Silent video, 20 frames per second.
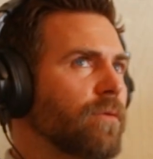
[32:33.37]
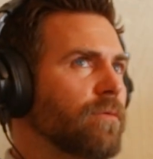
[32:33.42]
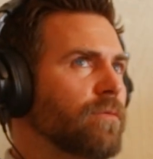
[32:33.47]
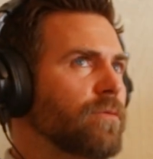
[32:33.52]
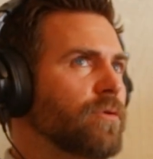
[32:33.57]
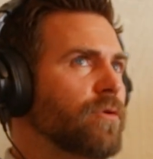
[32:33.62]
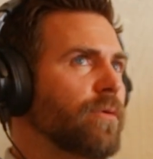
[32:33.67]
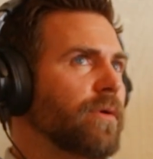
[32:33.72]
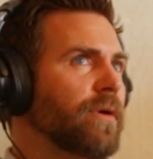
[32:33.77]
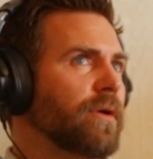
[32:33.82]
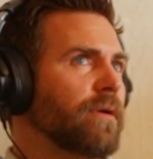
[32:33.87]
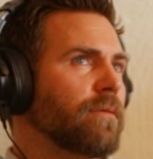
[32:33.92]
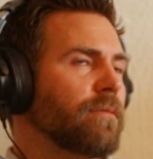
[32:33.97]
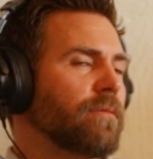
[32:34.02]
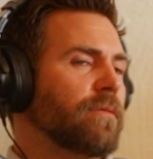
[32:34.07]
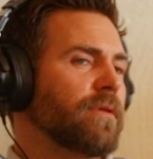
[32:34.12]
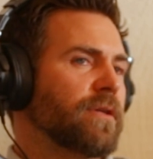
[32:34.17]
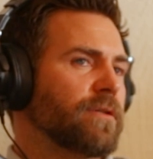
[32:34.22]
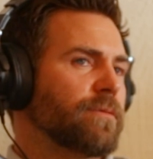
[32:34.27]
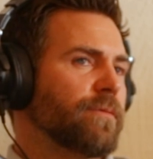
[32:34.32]
doing
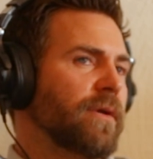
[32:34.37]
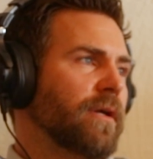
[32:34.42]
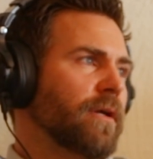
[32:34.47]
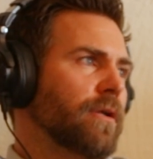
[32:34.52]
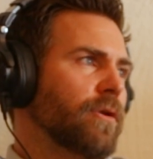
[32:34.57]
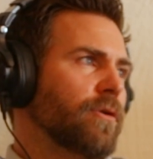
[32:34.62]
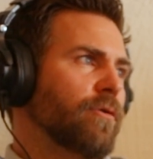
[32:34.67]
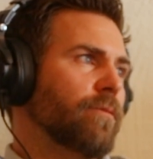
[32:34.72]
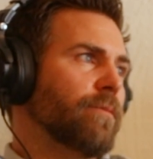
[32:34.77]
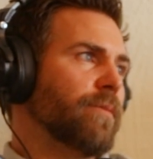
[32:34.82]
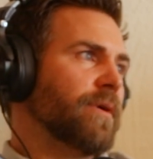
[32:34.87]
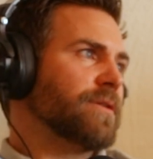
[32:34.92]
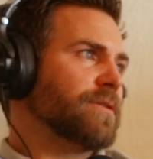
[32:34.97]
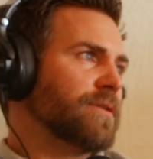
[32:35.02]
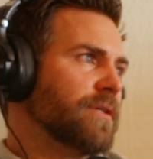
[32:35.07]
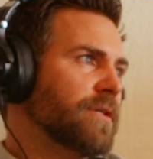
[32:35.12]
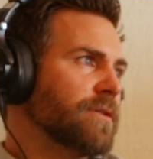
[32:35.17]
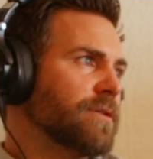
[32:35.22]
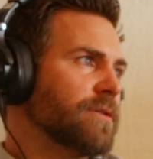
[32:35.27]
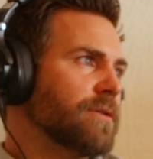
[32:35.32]
this, being a new
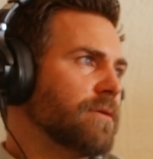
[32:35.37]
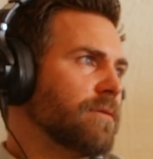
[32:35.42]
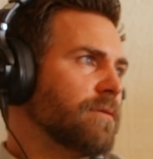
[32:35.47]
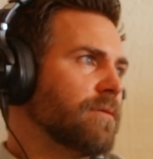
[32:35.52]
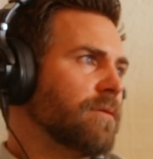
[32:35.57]
business,